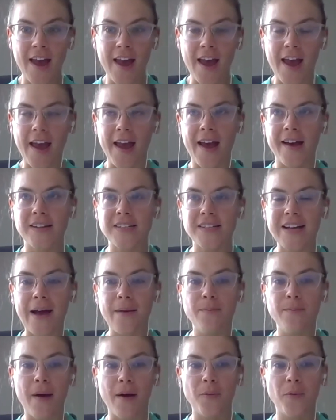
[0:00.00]
and I
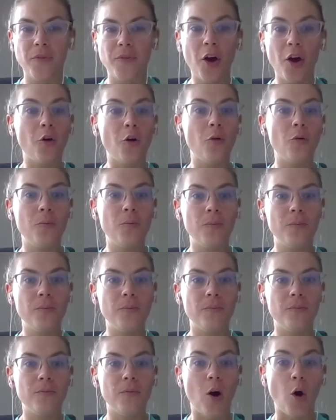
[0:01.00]
met with the home
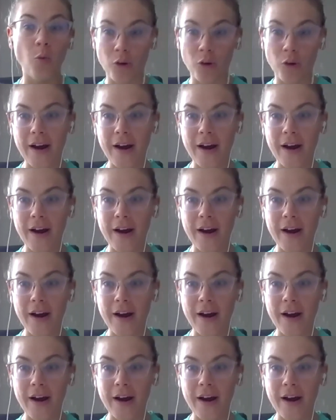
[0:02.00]
owner